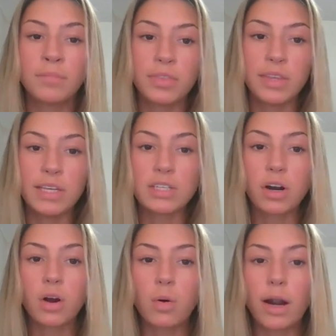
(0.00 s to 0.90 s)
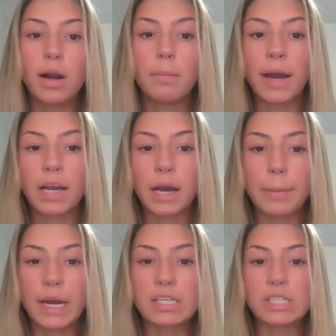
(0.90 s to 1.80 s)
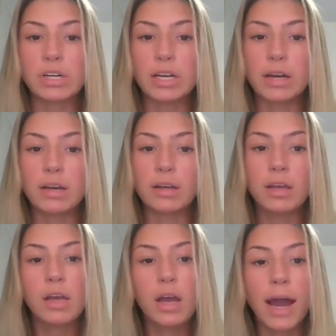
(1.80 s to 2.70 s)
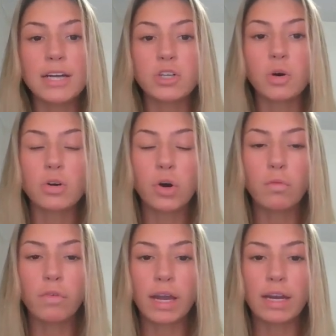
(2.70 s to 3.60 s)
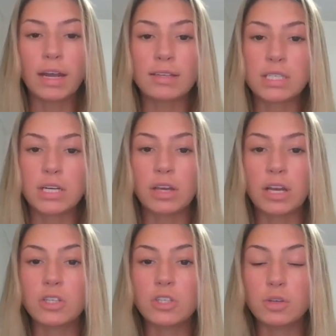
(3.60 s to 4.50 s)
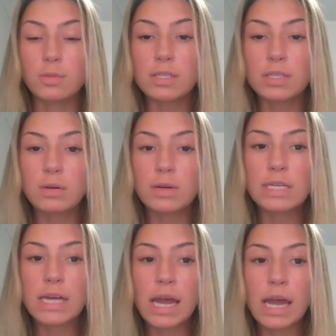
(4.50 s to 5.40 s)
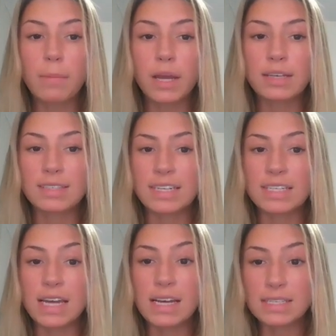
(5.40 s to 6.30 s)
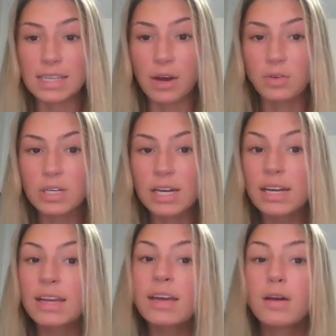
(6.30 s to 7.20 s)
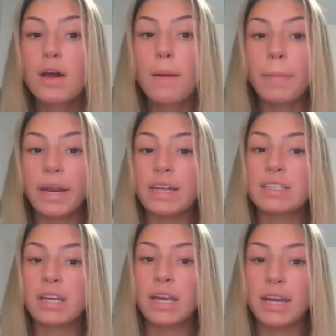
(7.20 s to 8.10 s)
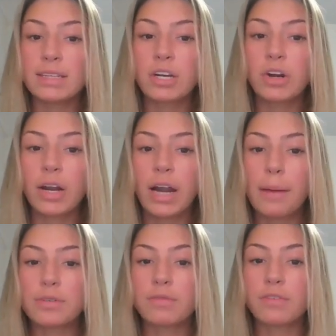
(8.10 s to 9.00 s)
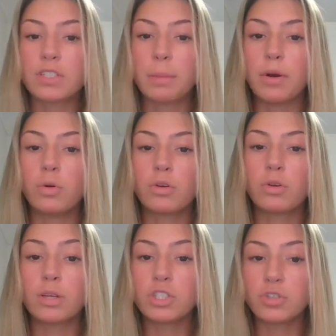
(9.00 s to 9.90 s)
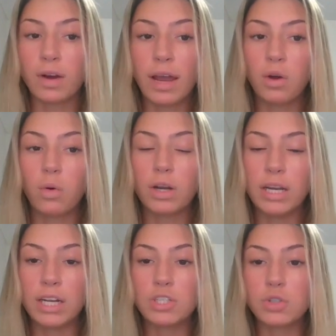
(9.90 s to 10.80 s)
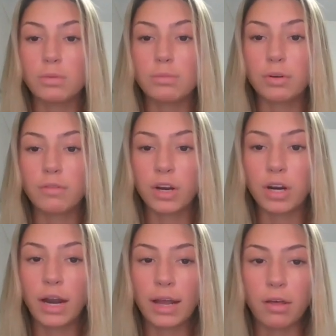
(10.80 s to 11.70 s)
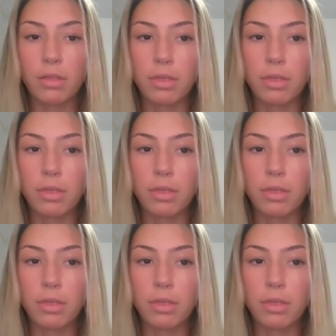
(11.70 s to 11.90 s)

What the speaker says: These are acquired by gut bacteria. I don't know if I can necessarily consume a seaweed diet because it does not sound good, but it is a great option for someone who is really trying or needing to improve their gut health.